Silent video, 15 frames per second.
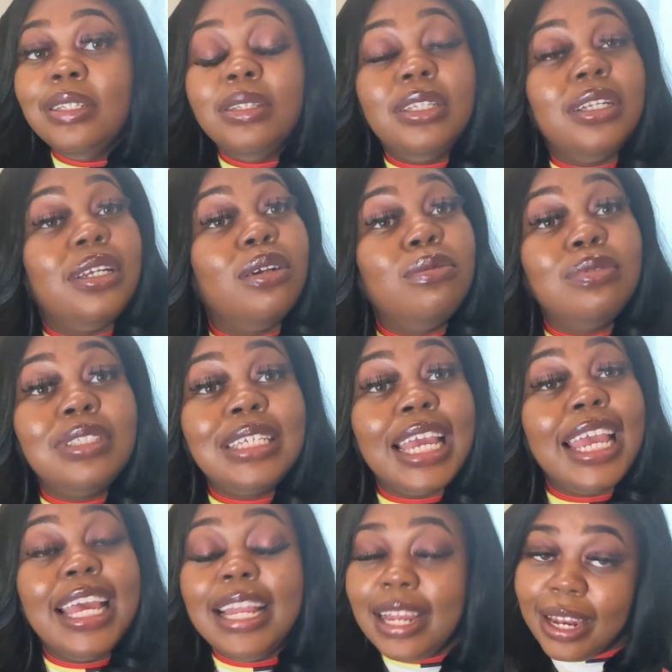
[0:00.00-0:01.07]
the note
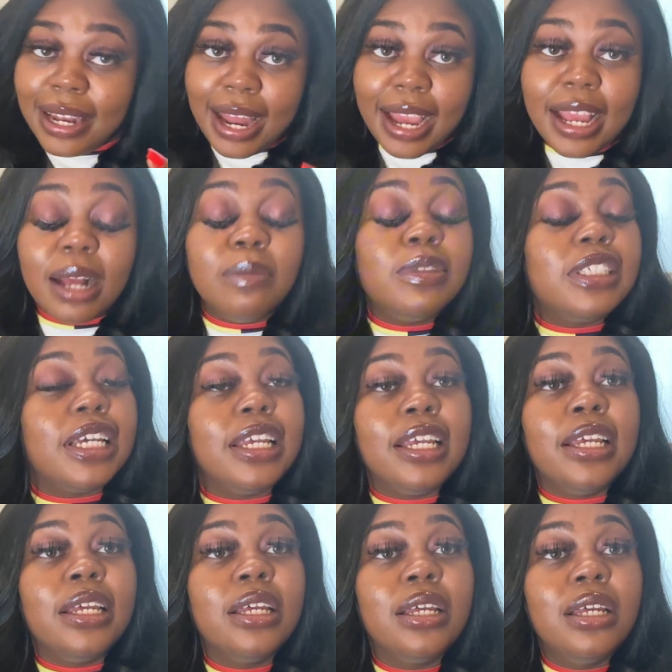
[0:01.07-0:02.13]
said, like I'm
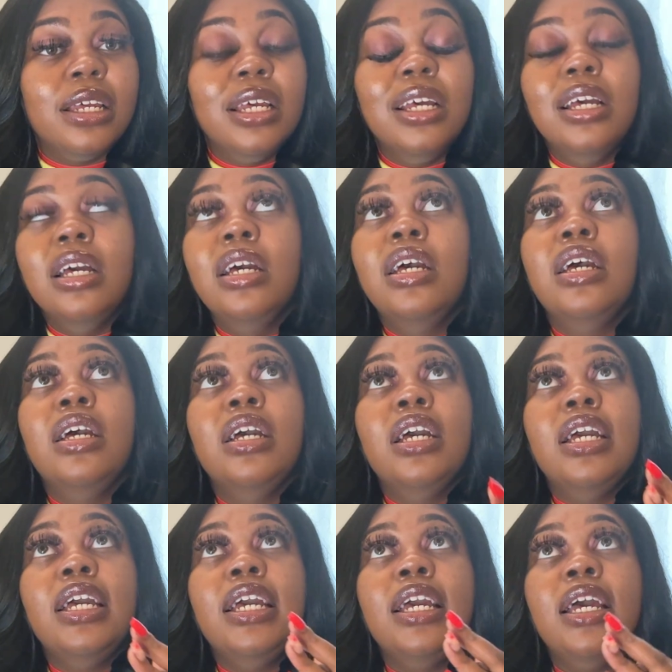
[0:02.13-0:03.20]
saying,
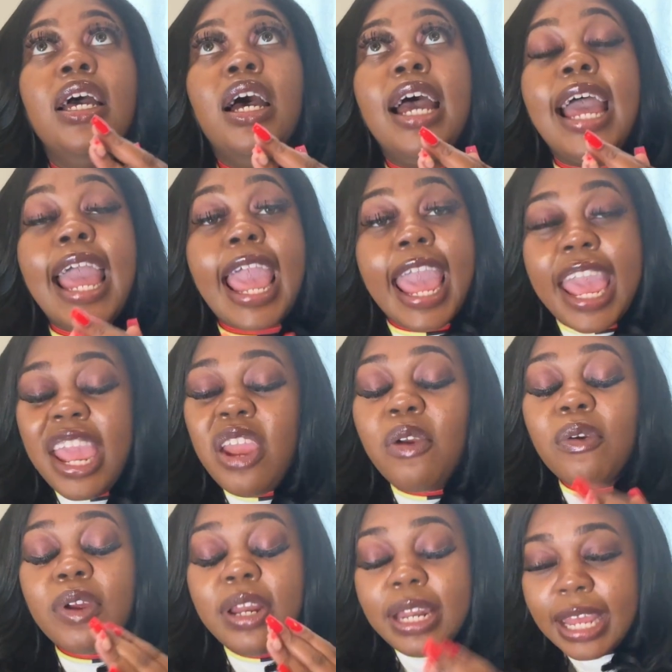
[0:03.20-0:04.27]
an
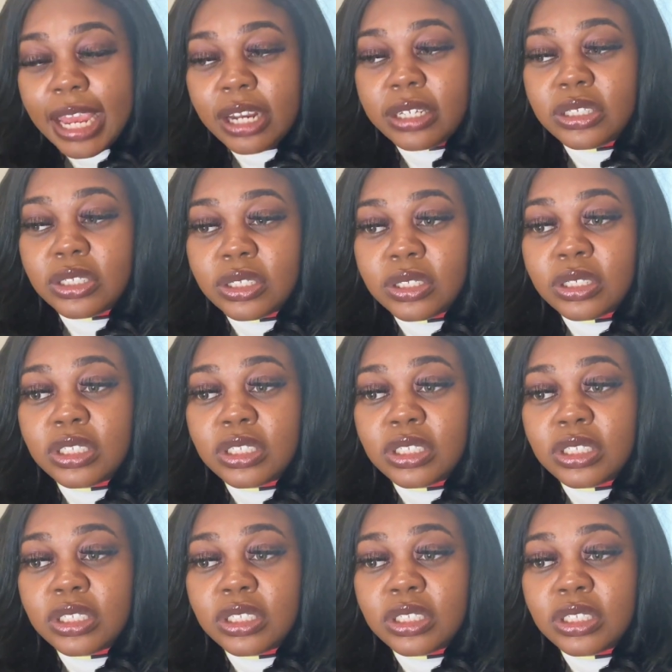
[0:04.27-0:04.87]
angry lecture